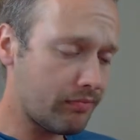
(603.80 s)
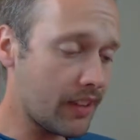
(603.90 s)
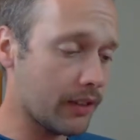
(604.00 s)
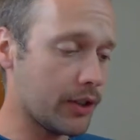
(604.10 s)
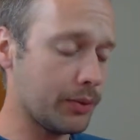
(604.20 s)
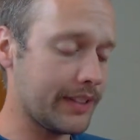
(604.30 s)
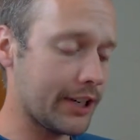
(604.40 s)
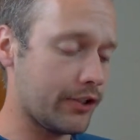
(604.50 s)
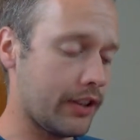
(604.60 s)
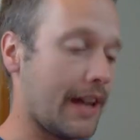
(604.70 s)
this one's
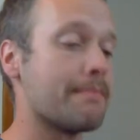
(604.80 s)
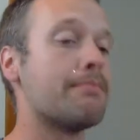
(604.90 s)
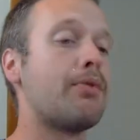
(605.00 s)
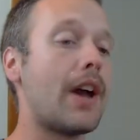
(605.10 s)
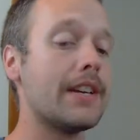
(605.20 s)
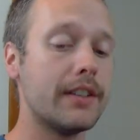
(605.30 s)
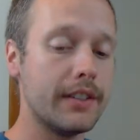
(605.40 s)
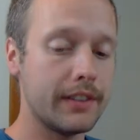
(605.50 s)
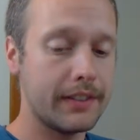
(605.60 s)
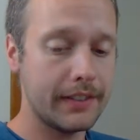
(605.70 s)
actually a lot brighter
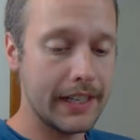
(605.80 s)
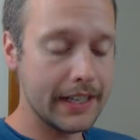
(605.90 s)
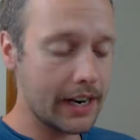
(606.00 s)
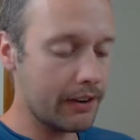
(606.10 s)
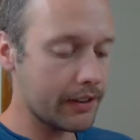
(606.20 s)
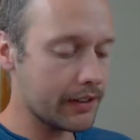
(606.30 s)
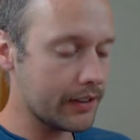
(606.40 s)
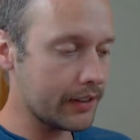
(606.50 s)
in character.